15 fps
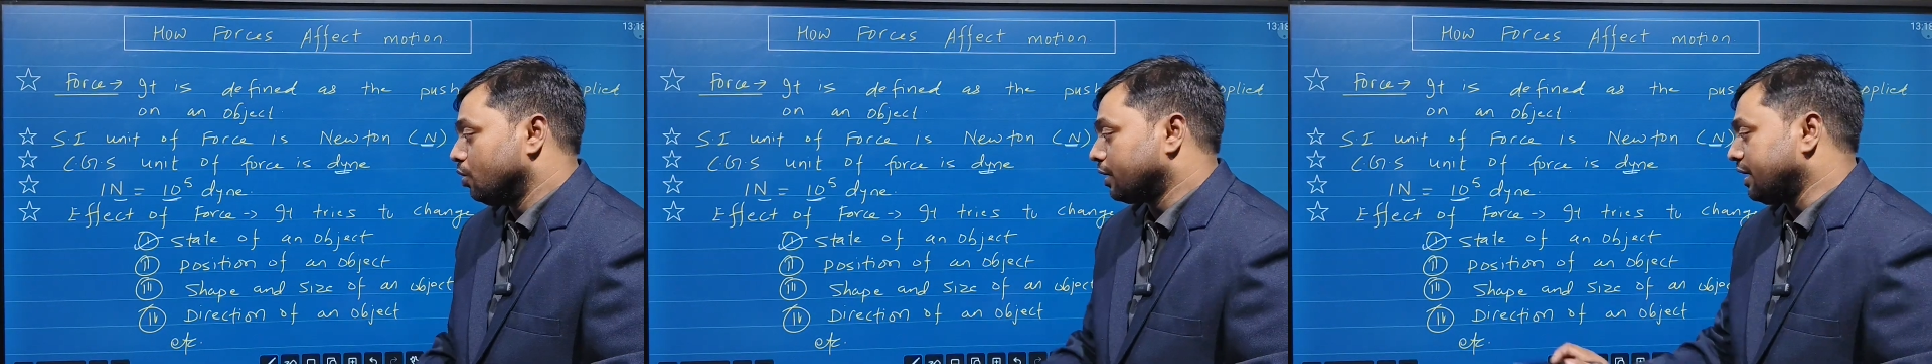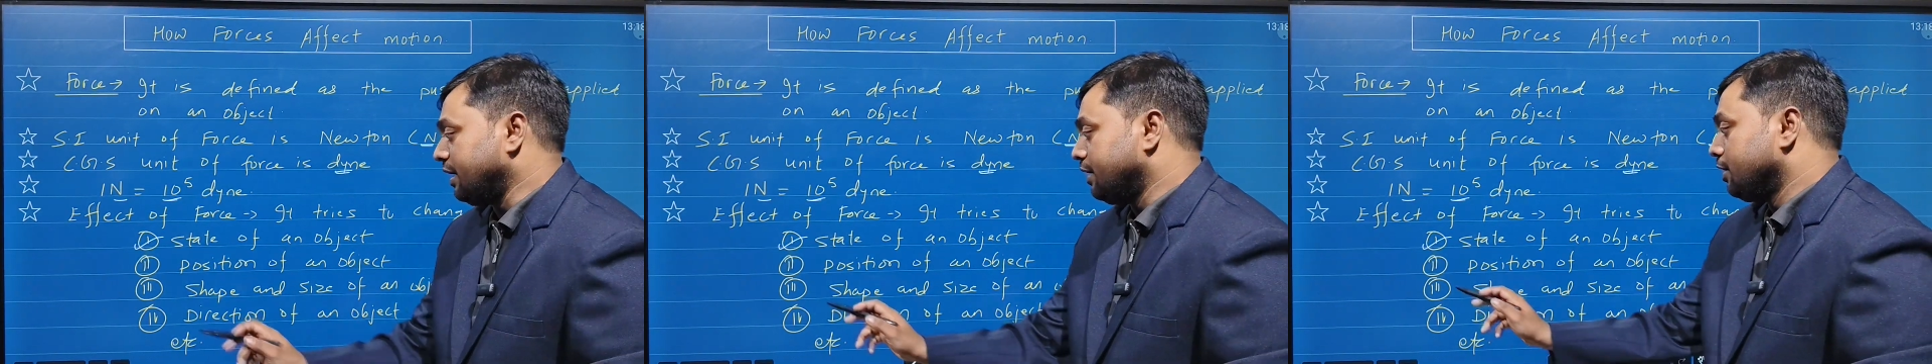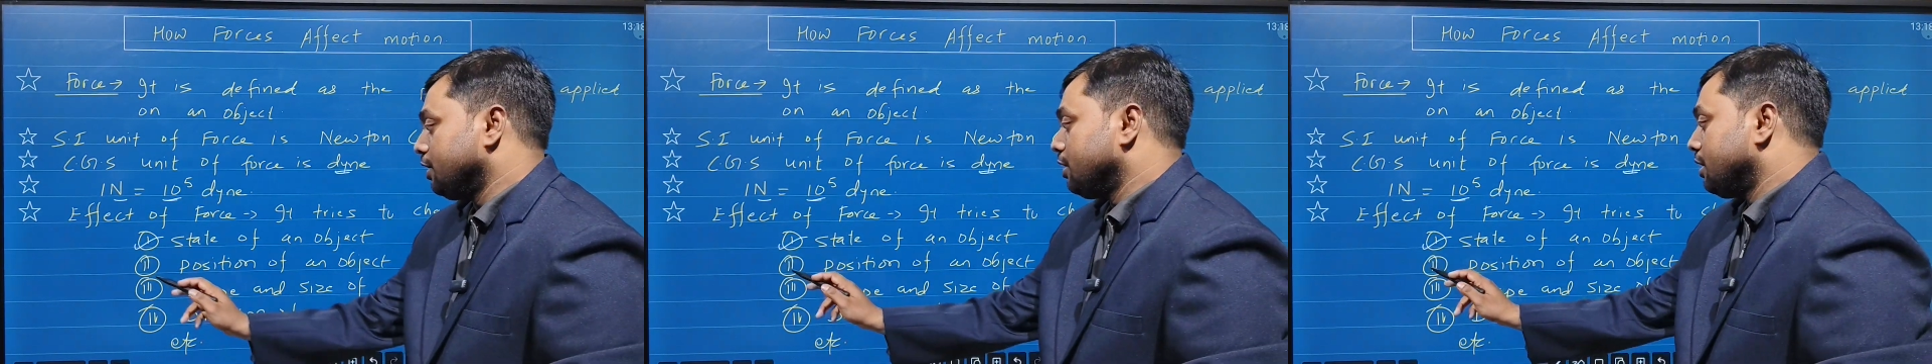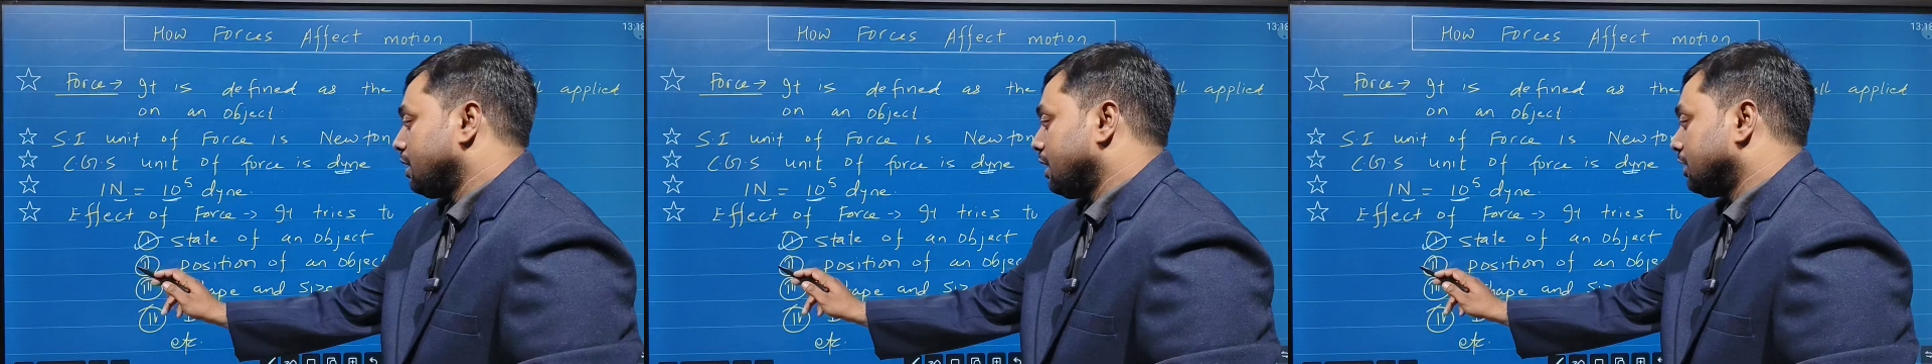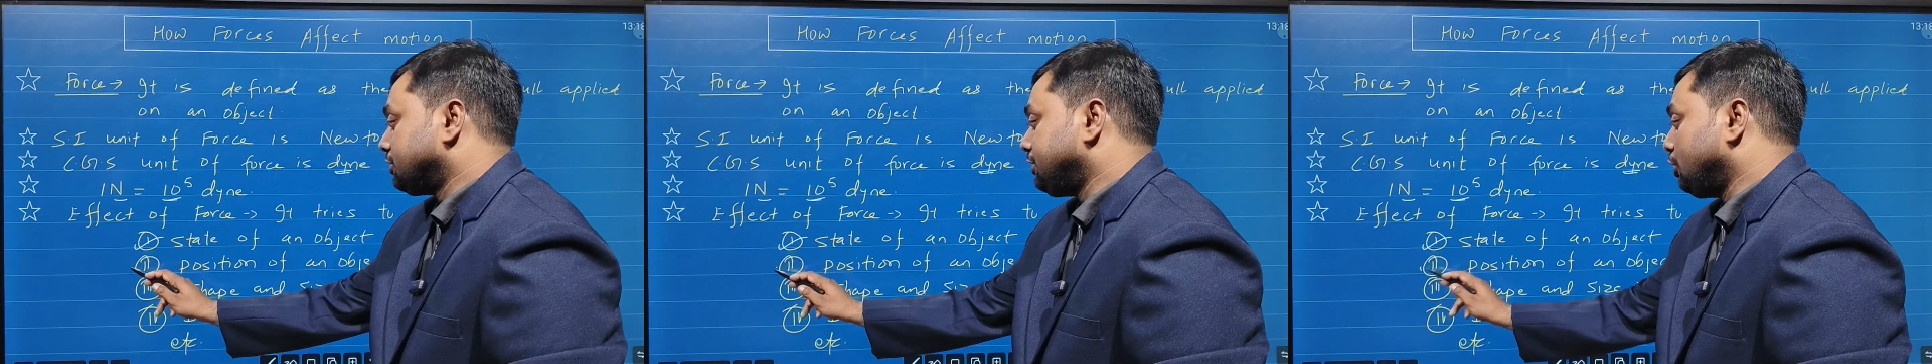Okay,
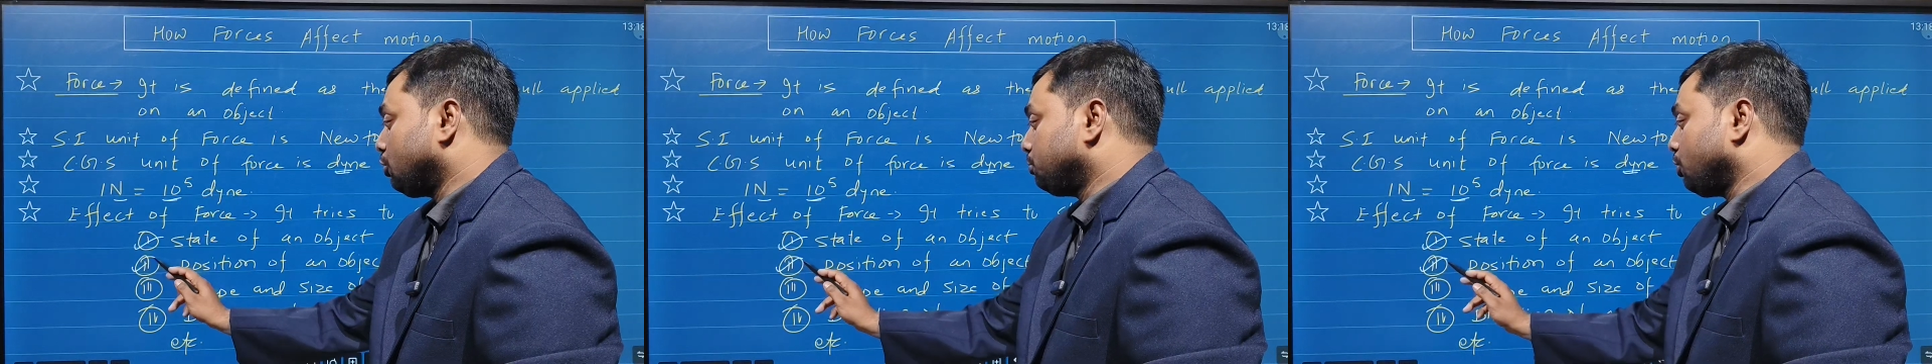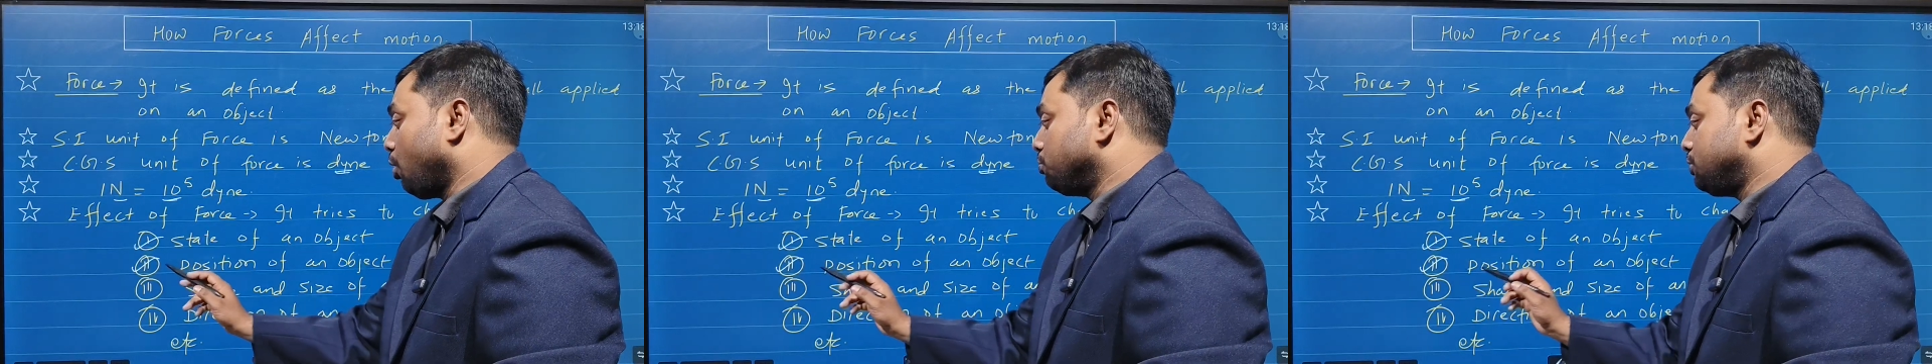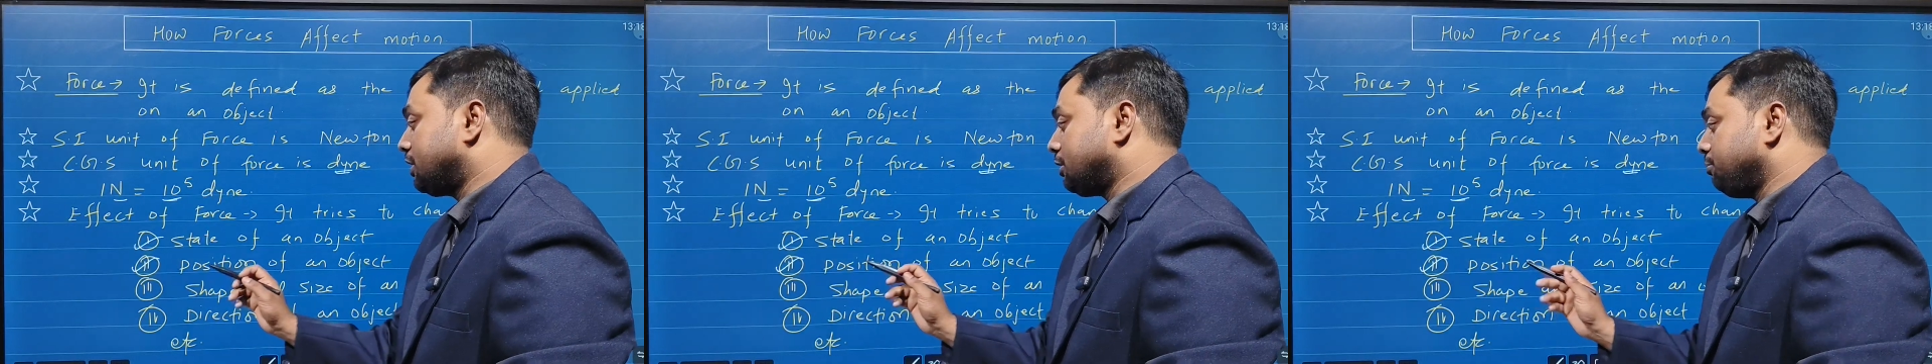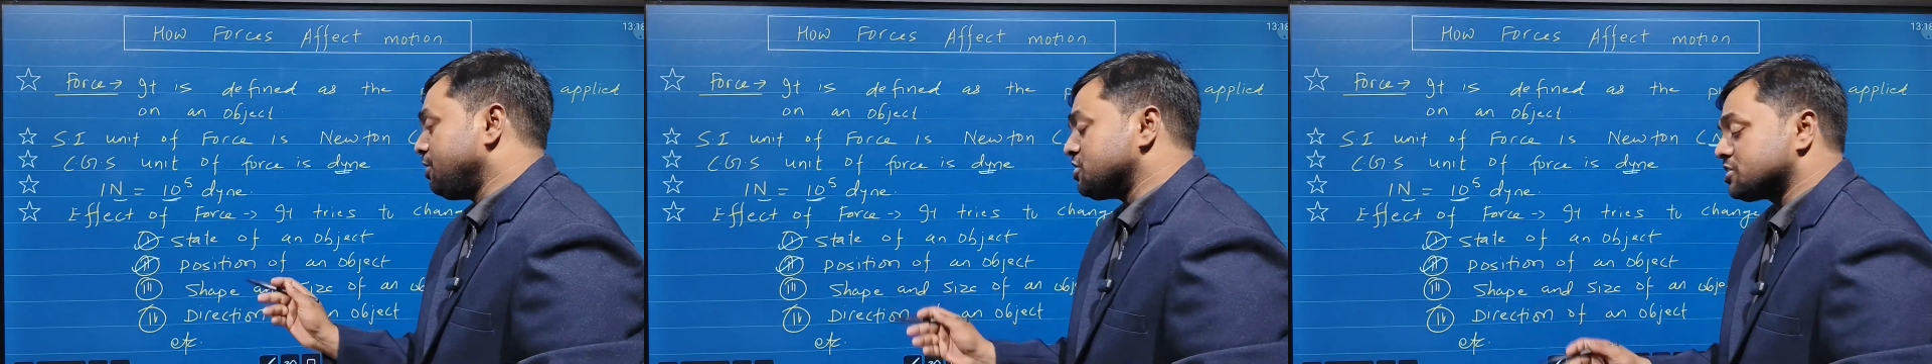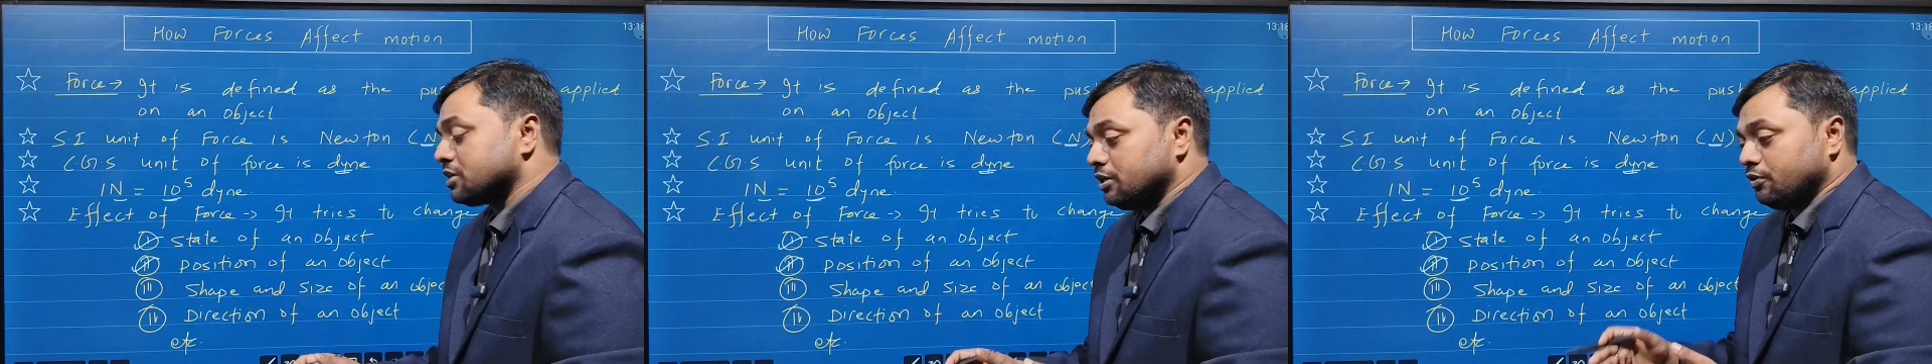state of the object
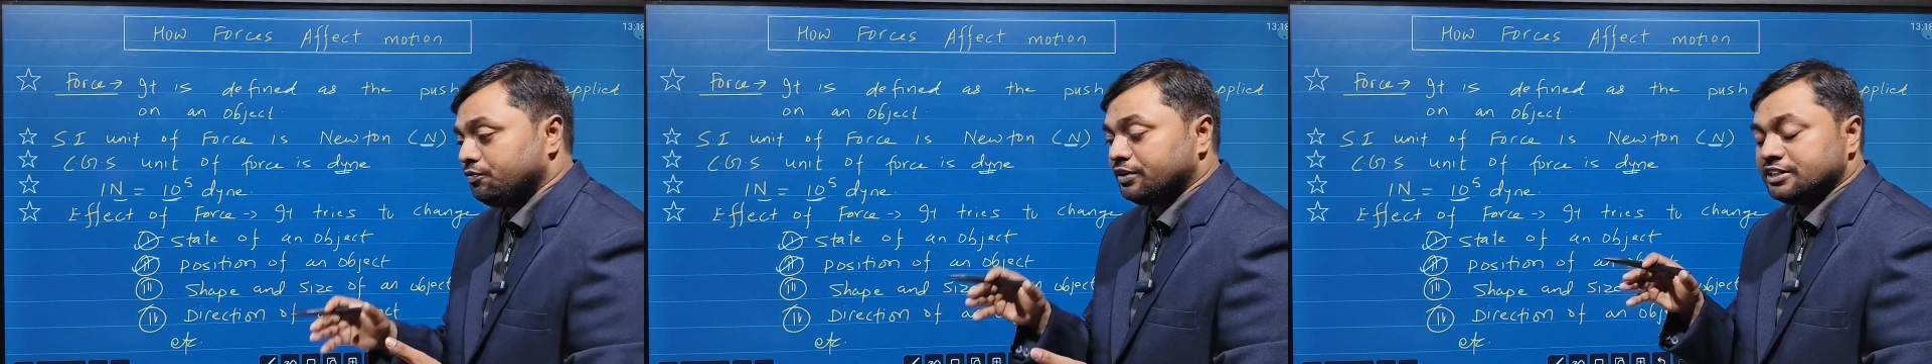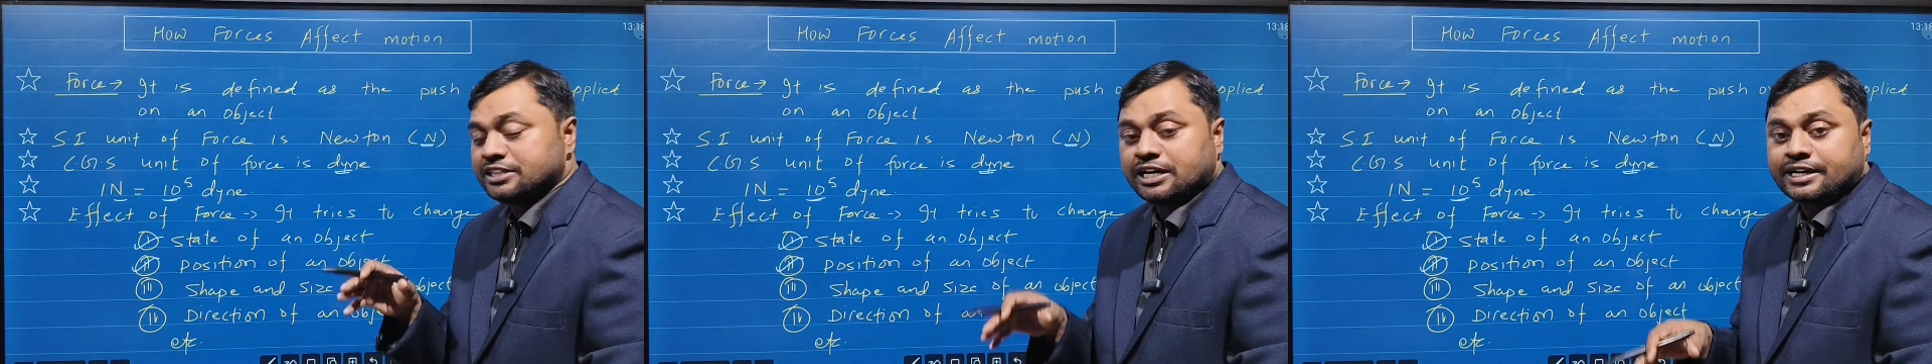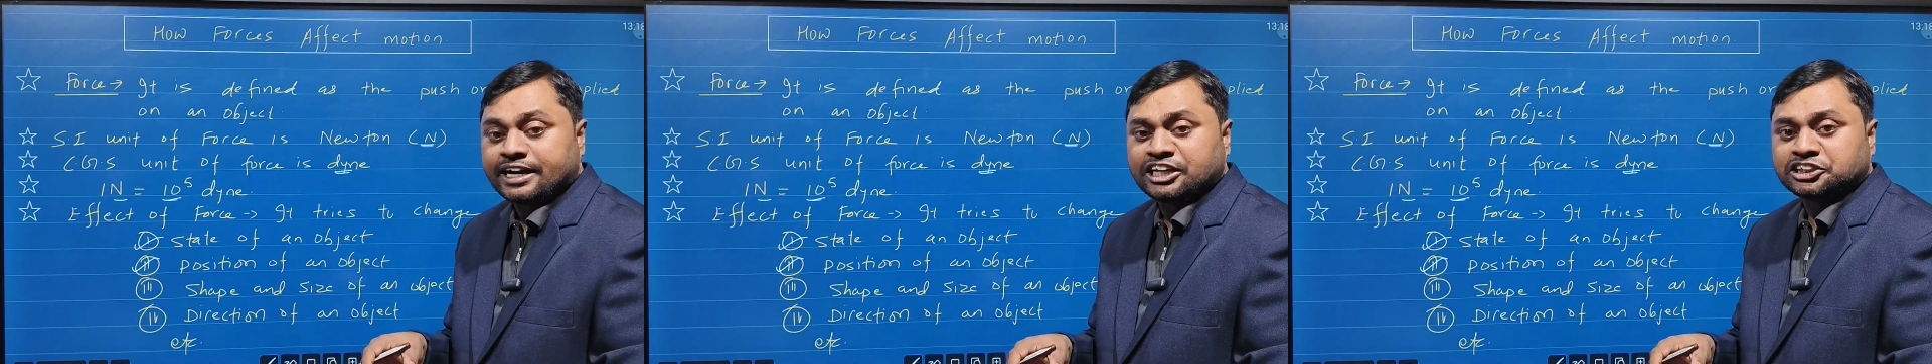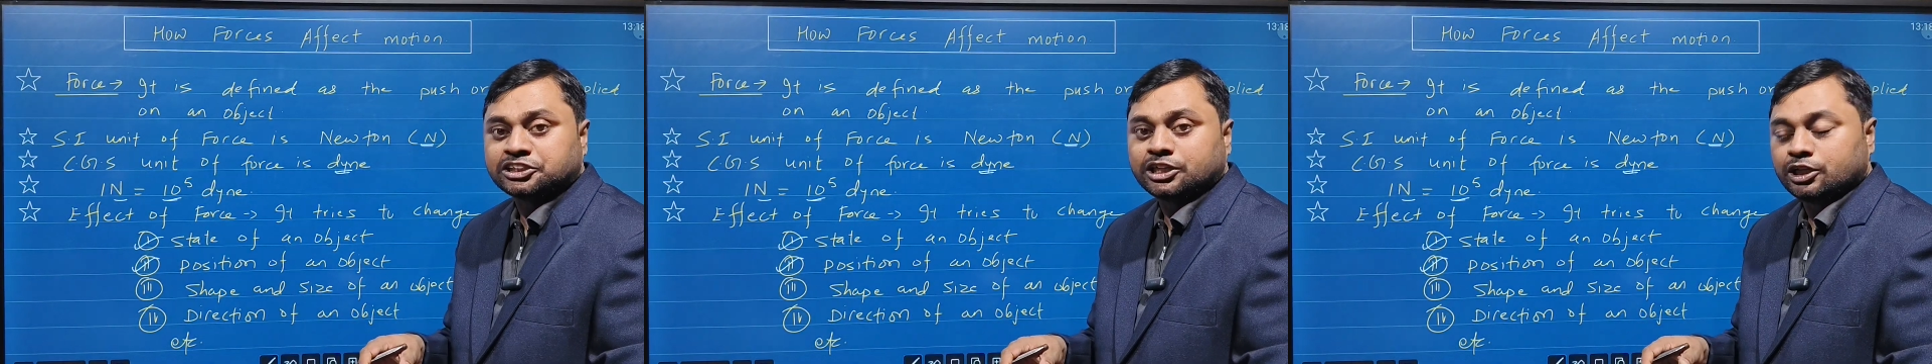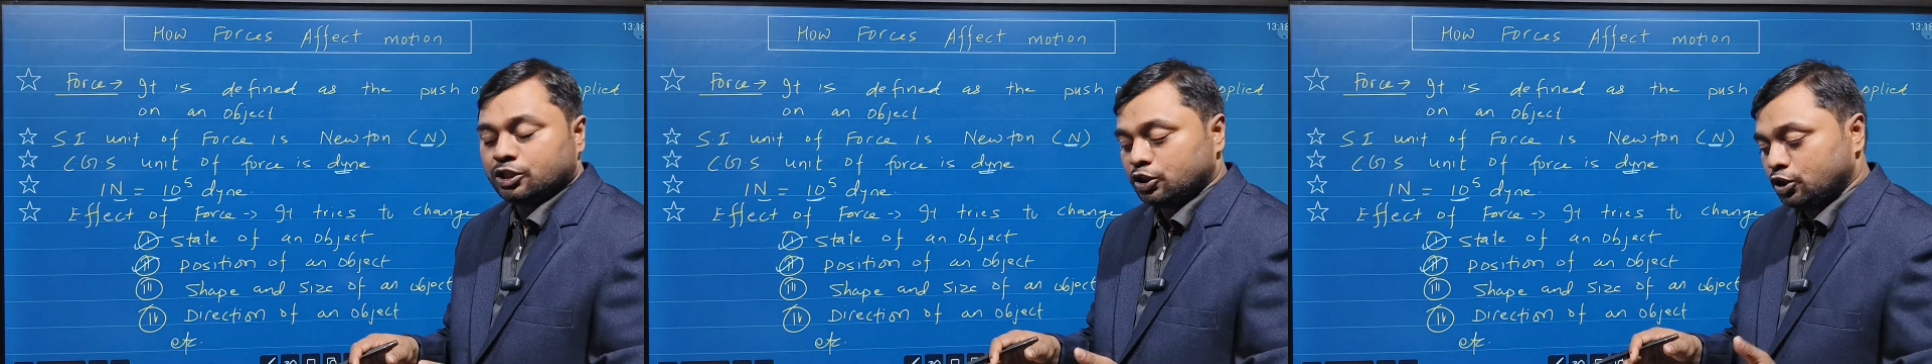means if it is at rest,